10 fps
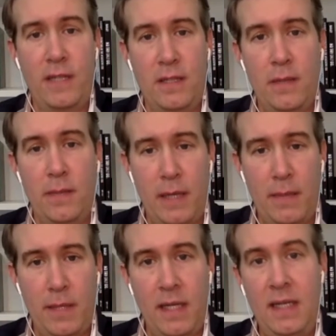to the bottom
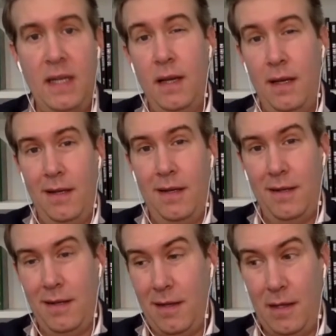line
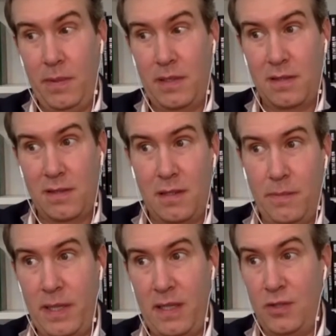on a business that you
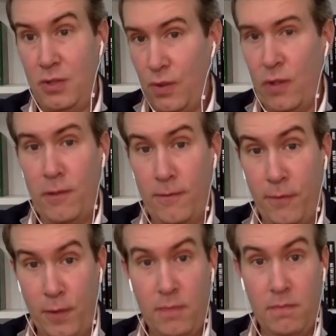paid 200
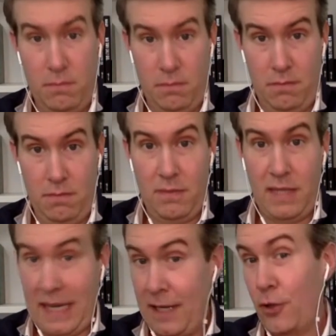for,
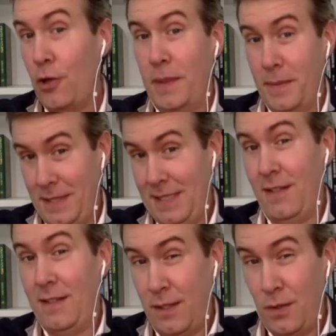and you're going to be able to
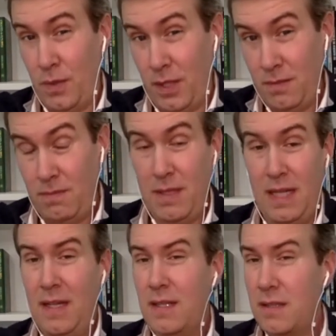sell it down the road.
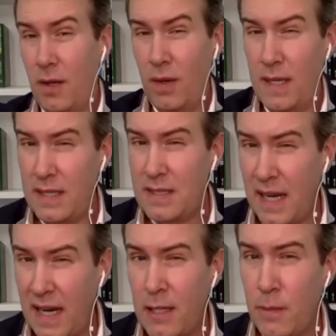So it's
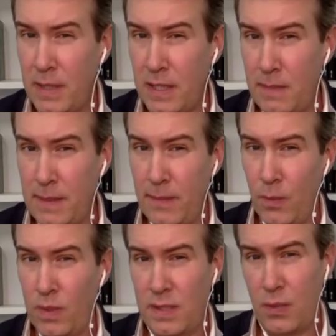eye-opening to people
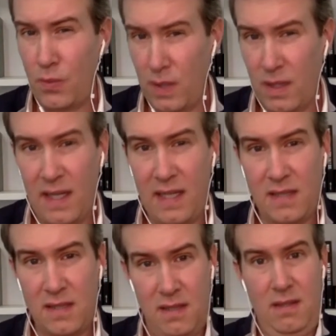once they
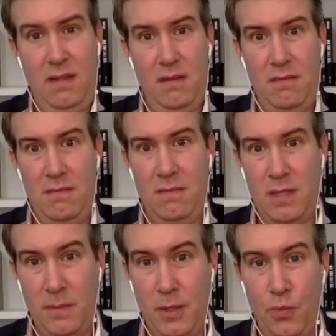realize
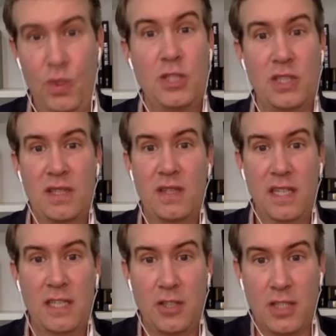some of the riches in the
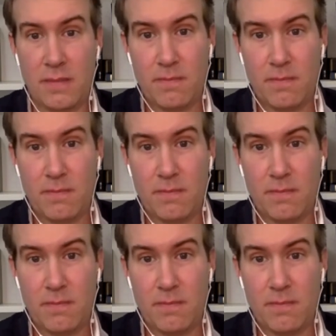niches.